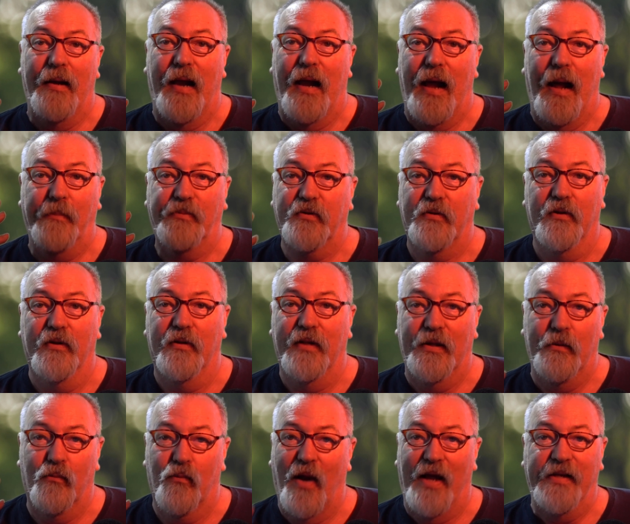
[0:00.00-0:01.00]

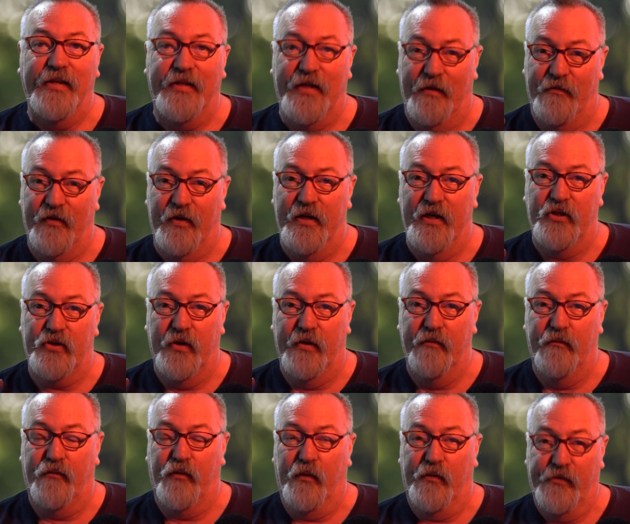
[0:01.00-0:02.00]
absolutely right
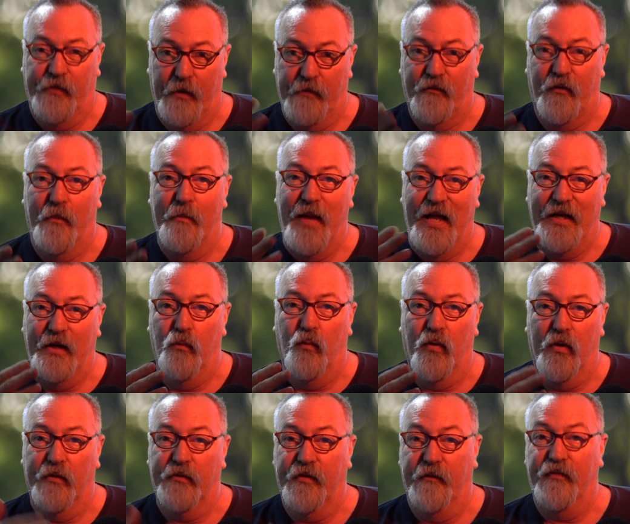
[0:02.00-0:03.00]
definition for many
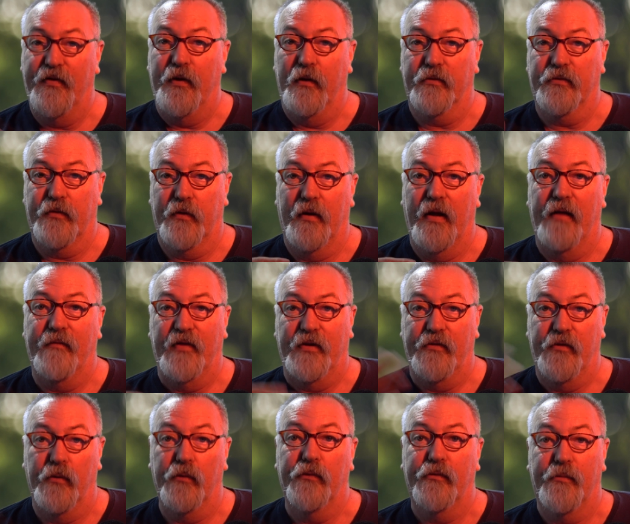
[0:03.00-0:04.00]
words if
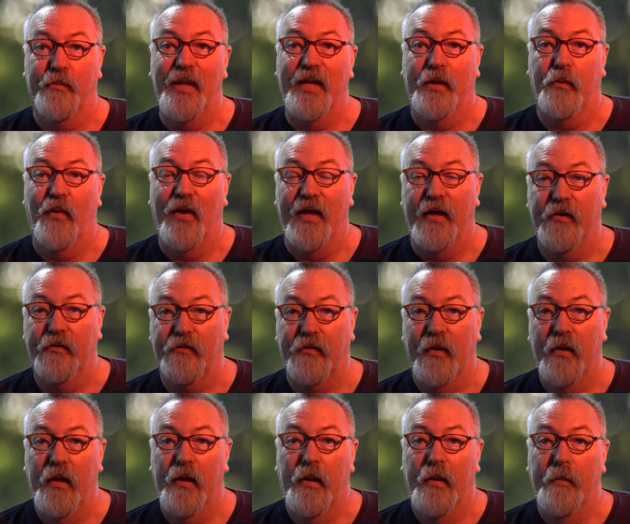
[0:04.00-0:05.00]
it's used many ways.
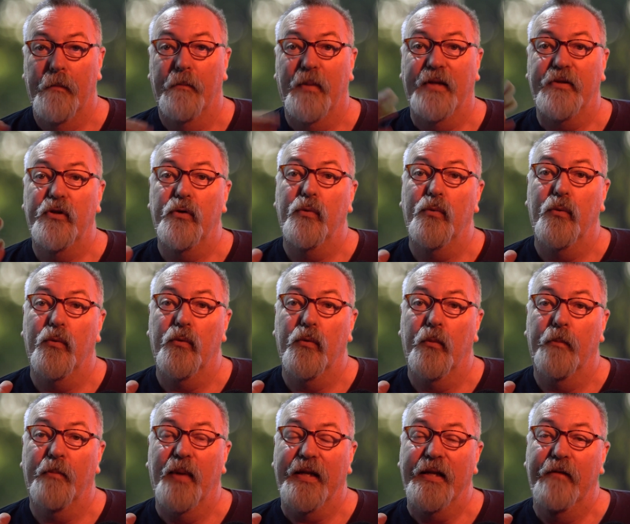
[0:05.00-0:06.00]
But
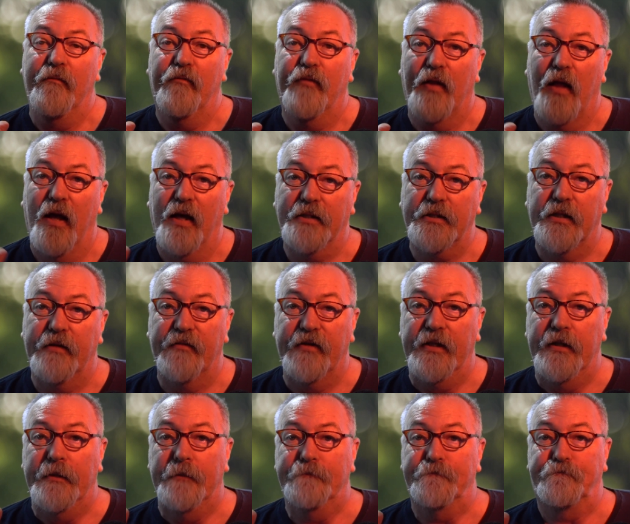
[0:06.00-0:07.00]
in
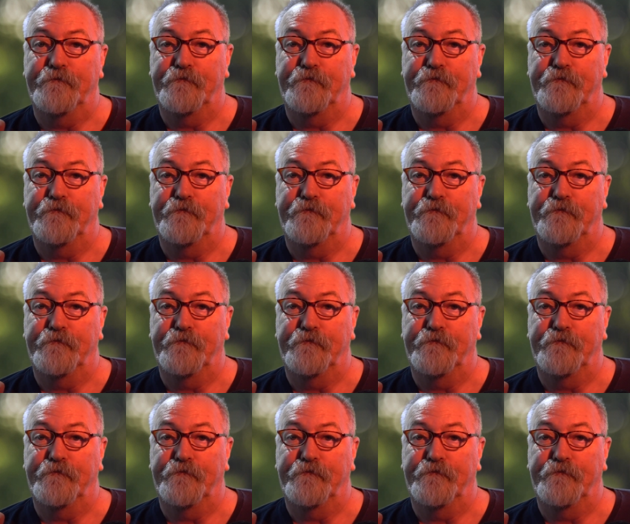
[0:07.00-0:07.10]
philosophy,